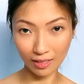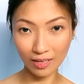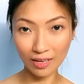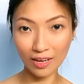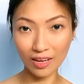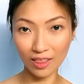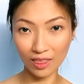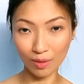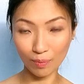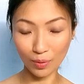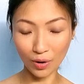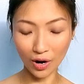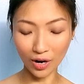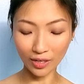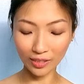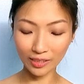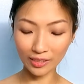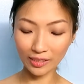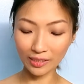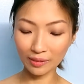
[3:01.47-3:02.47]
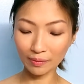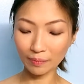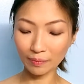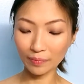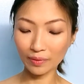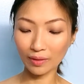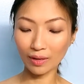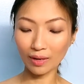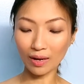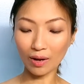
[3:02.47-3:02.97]
in the box.
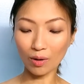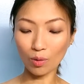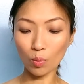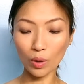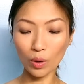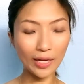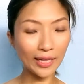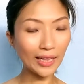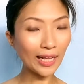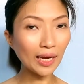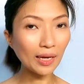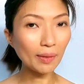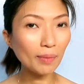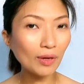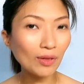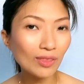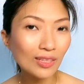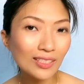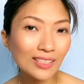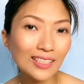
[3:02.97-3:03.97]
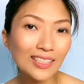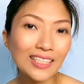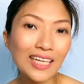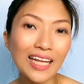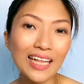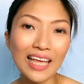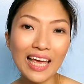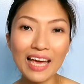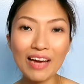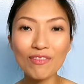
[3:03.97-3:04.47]
What I like about this is
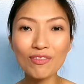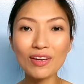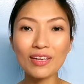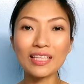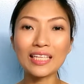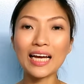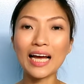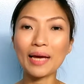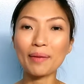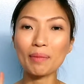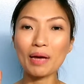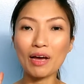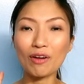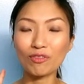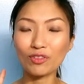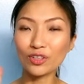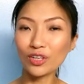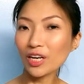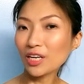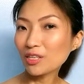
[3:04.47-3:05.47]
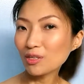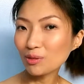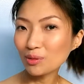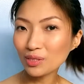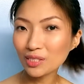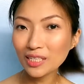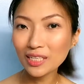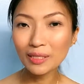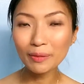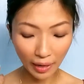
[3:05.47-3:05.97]
that every time after I
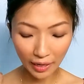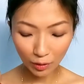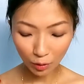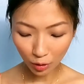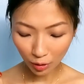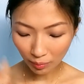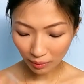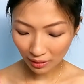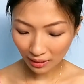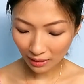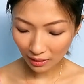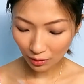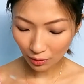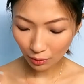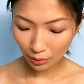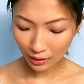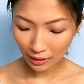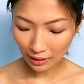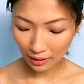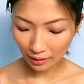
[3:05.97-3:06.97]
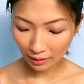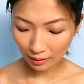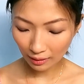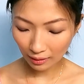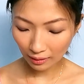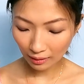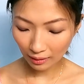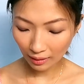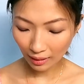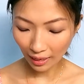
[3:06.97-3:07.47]
use it, I normally use it
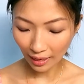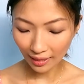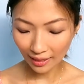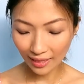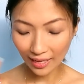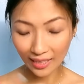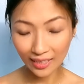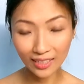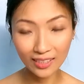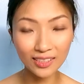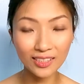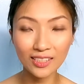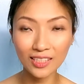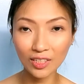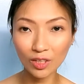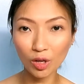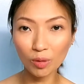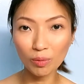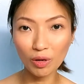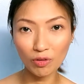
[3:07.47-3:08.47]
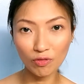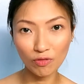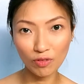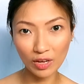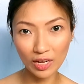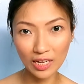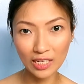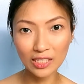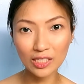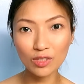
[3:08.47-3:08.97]
and let it sit on my
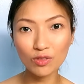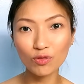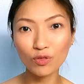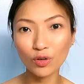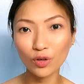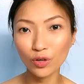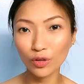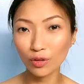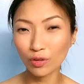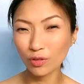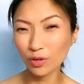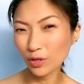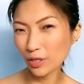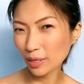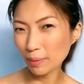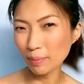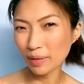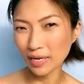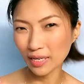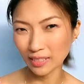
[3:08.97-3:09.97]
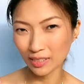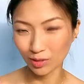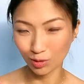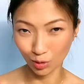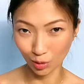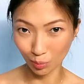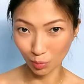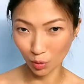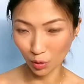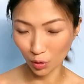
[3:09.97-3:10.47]
face for 30 minutes
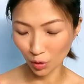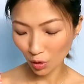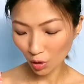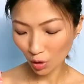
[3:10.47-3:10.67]
or more.